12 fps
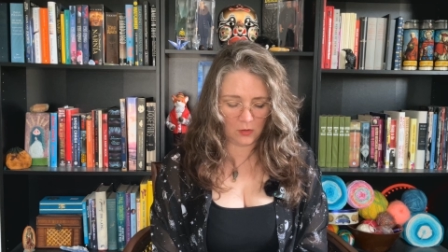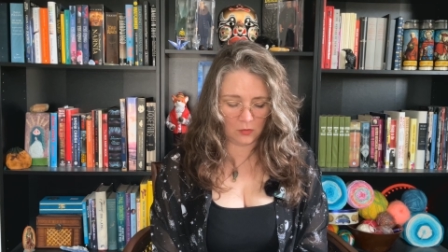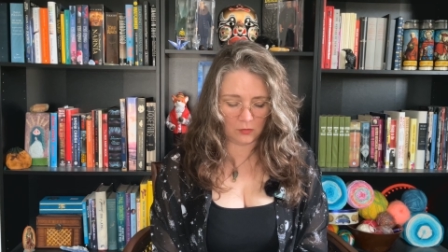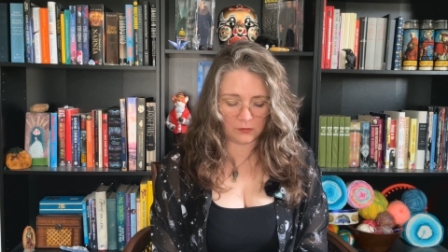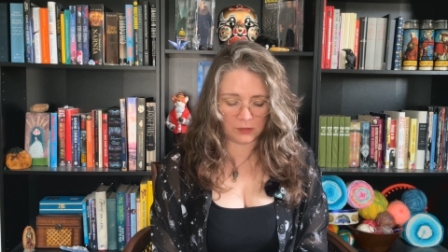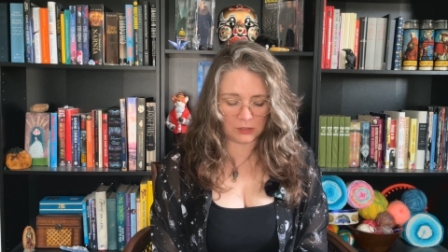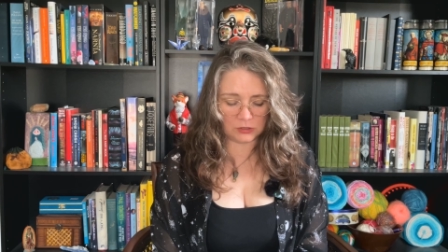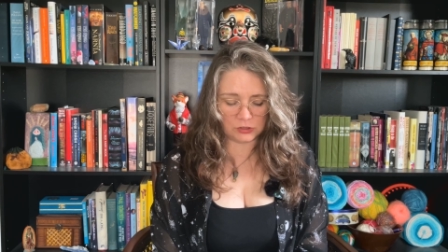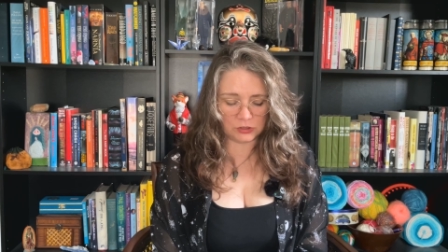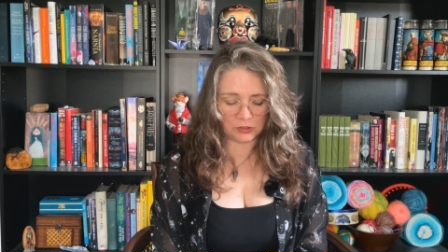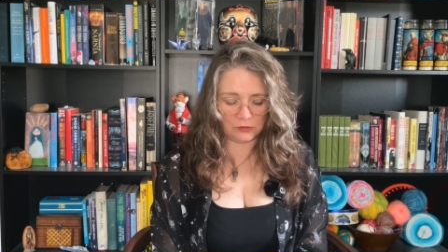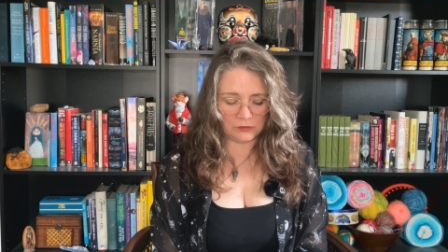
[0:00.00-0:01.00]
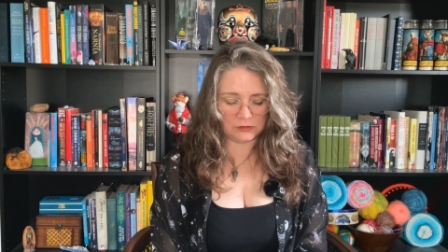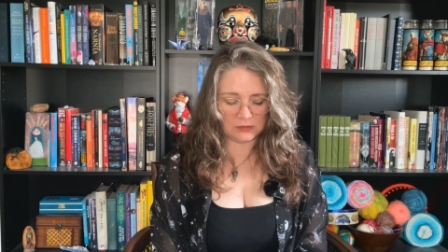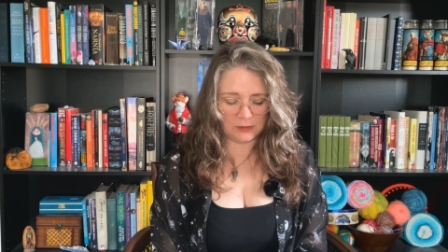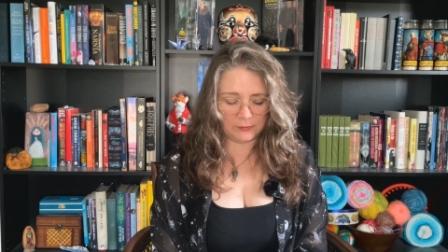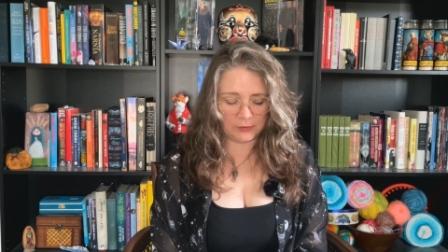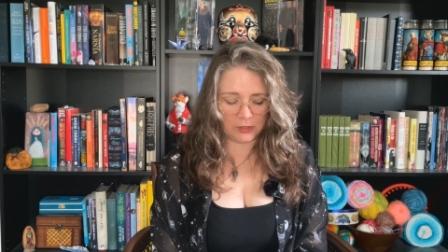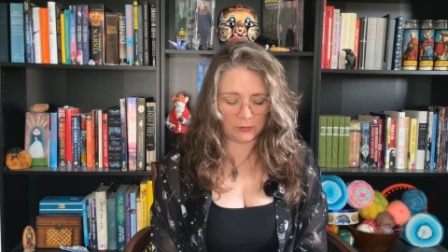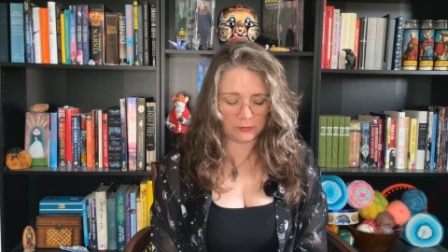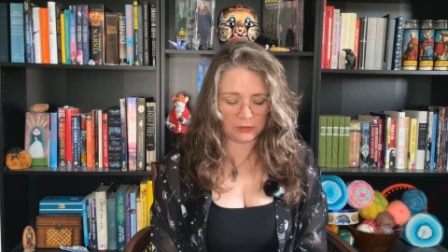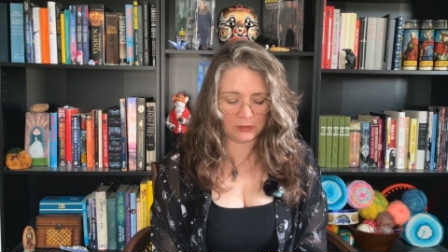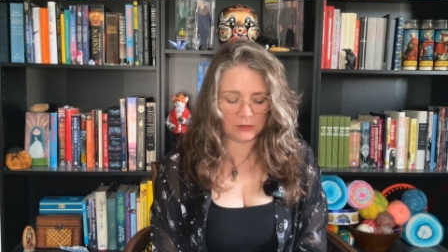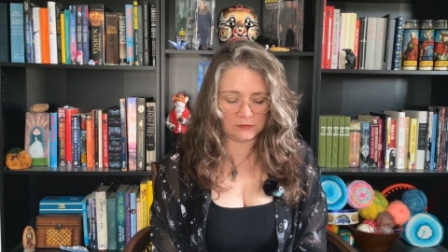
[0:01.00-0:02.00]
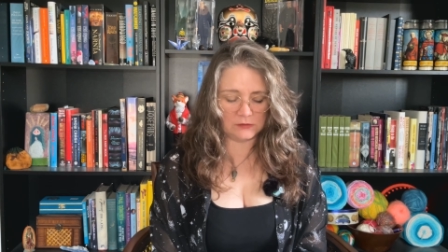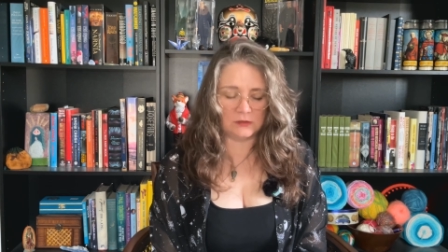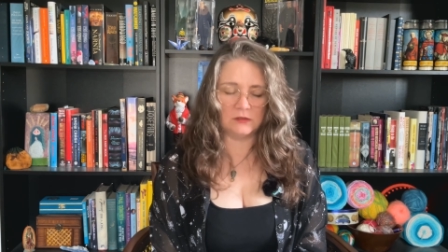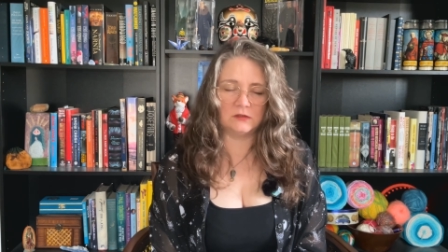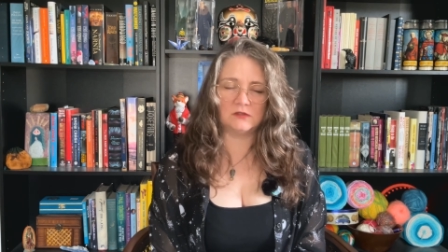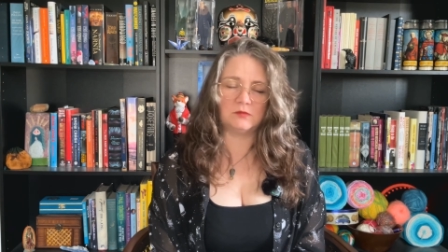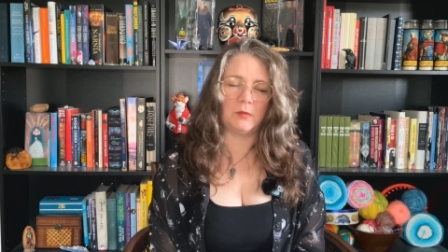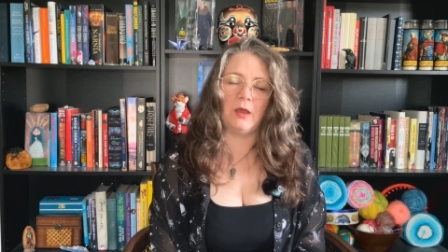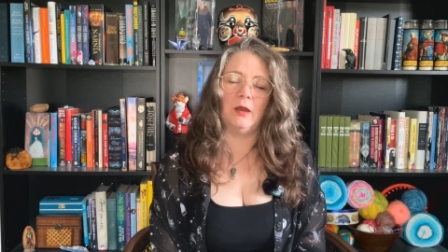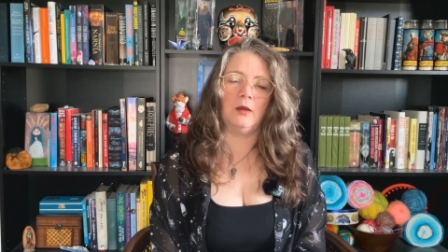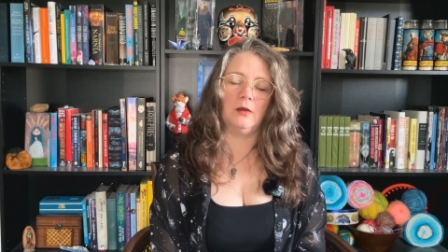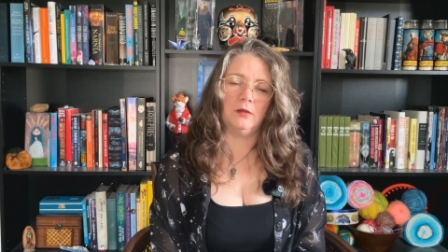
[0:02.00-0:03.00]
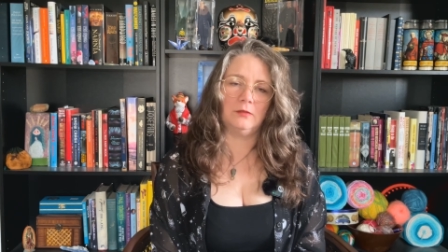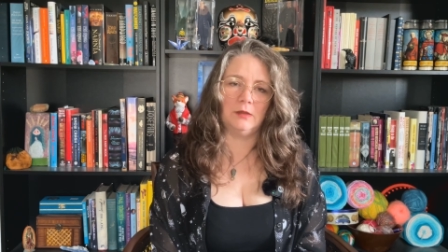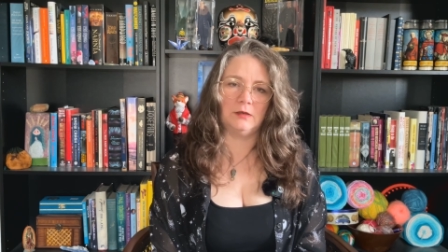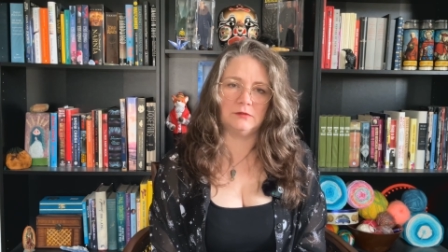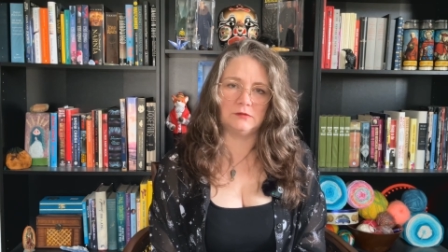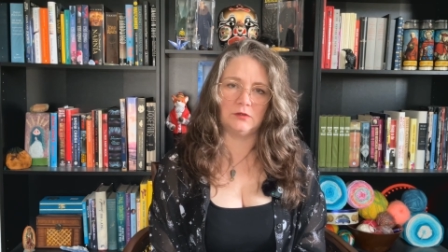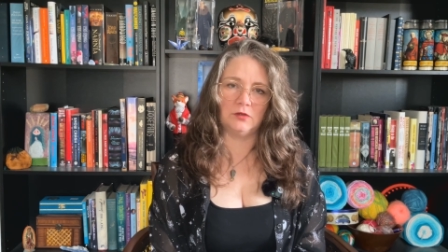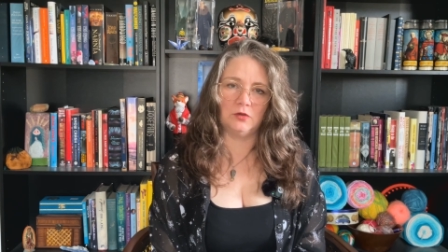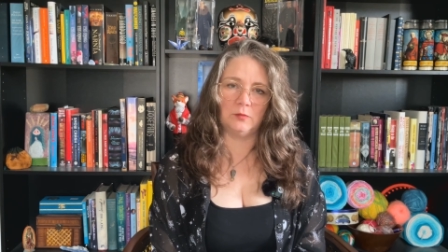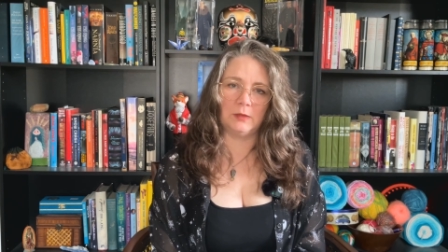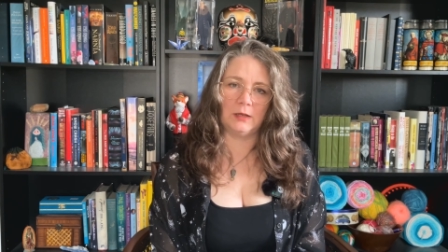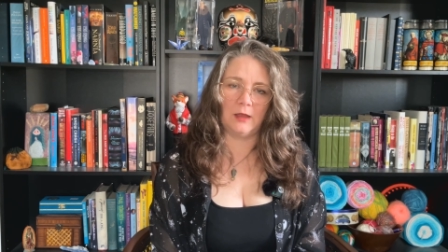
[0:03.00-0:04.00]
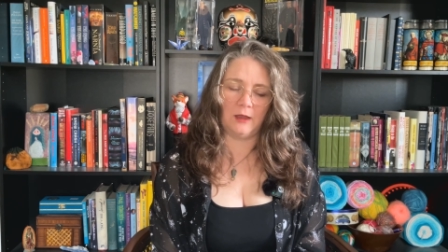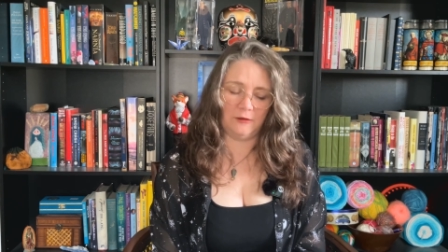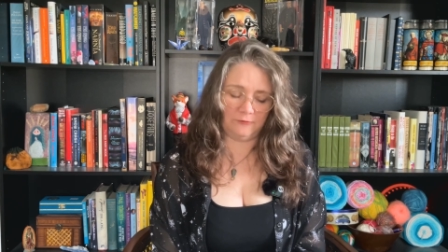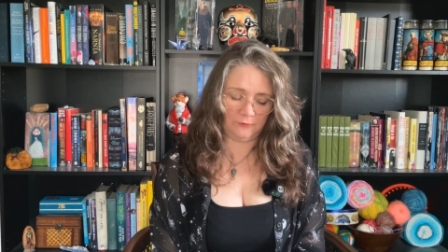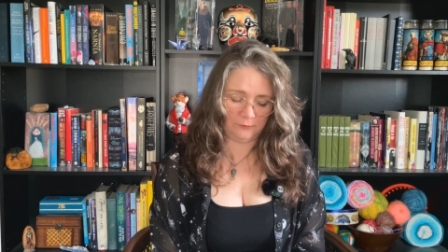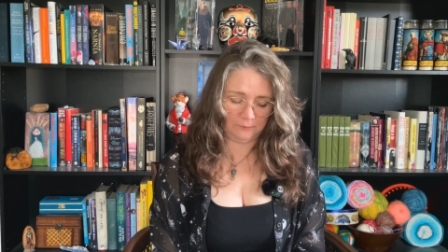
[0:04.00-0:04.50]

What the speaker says: or they could show the deep loneliness and despair that is a human life.